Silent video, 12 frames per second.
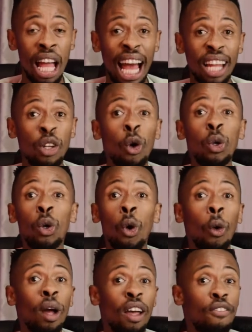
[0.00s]
I don't
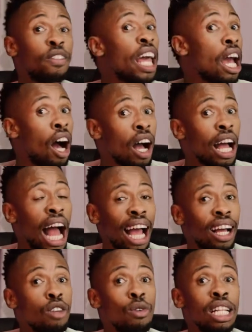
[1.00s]
know if they are. I
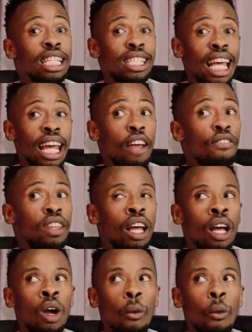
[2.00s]
can't really say if.